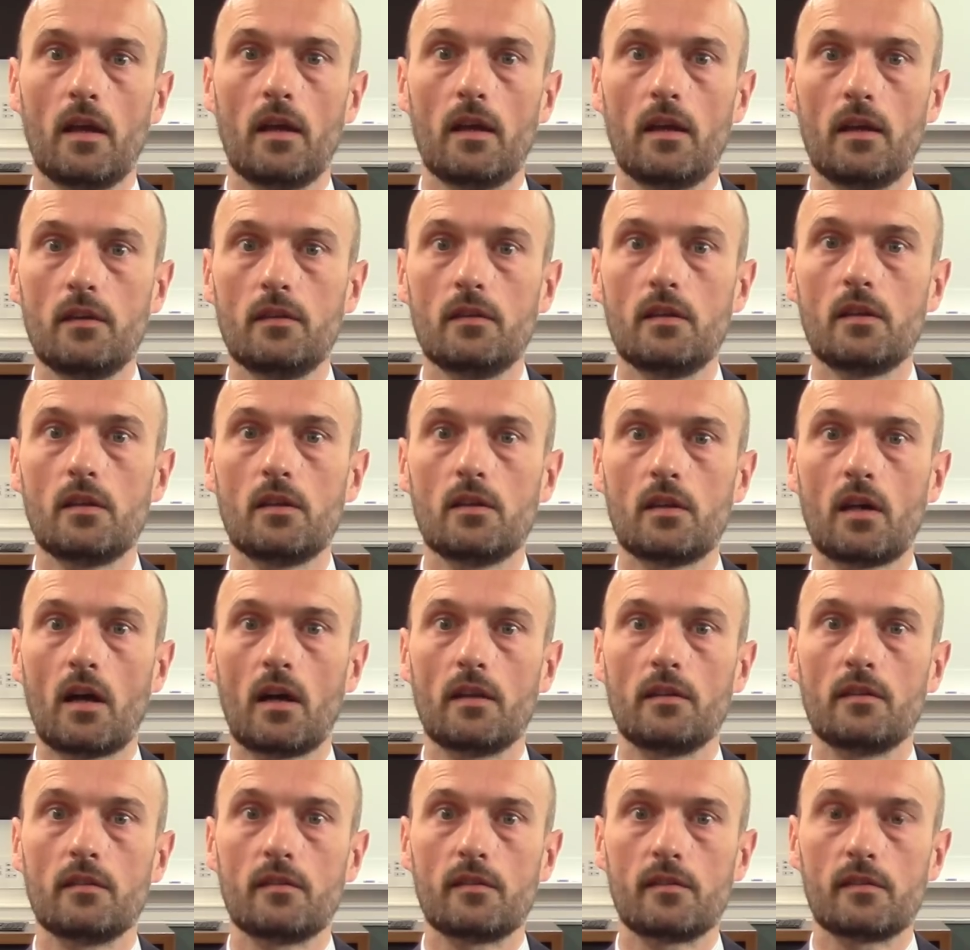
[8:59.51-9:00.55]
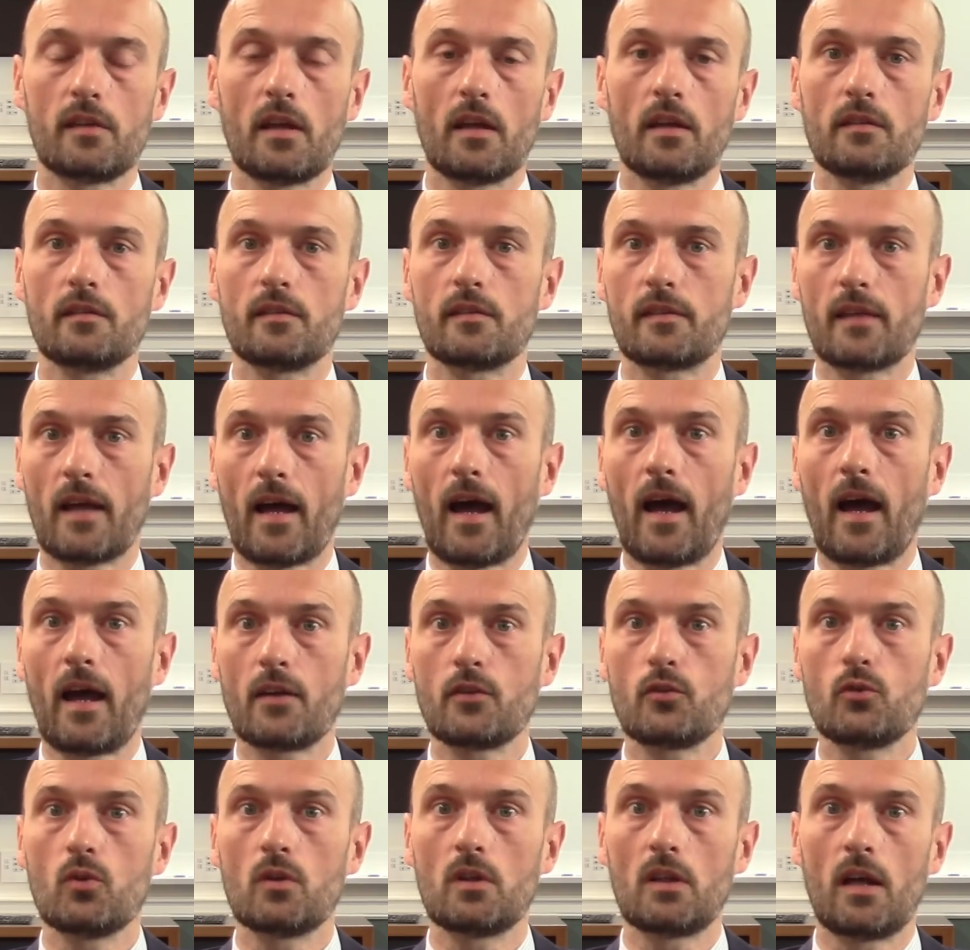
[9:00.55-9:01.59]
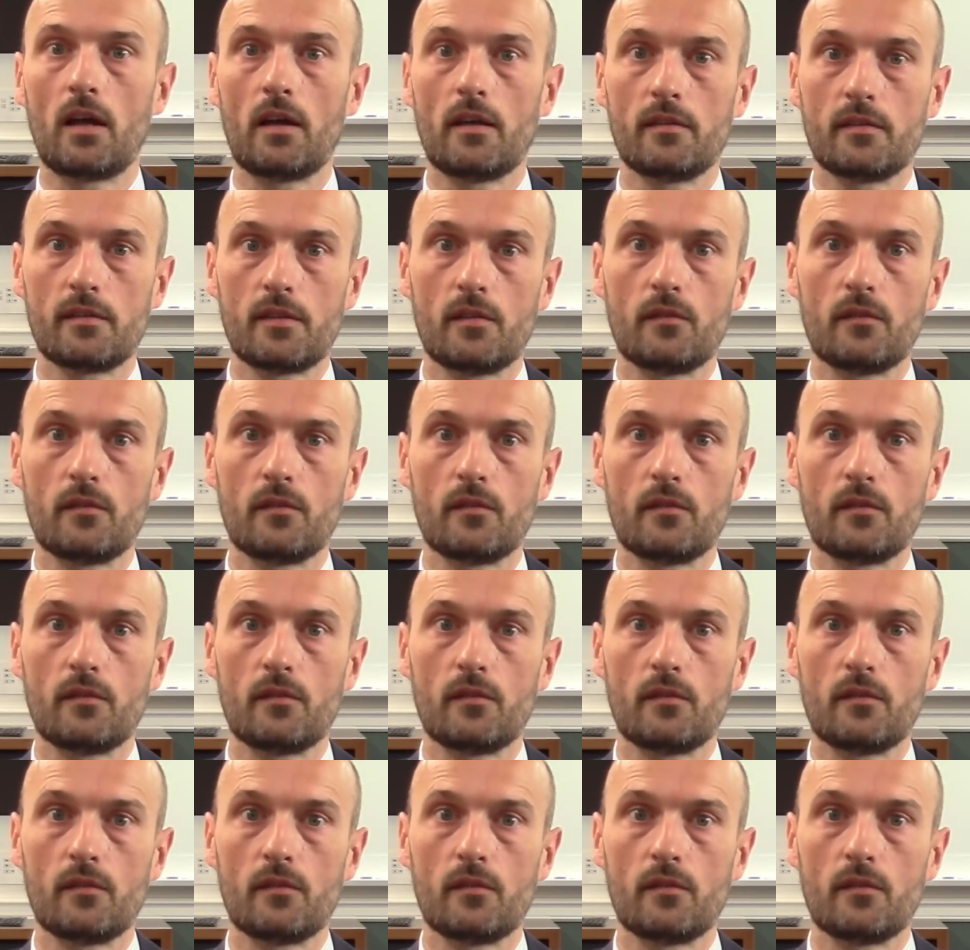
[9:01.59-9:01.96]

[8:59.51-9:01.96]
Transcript: In the United States, the annualized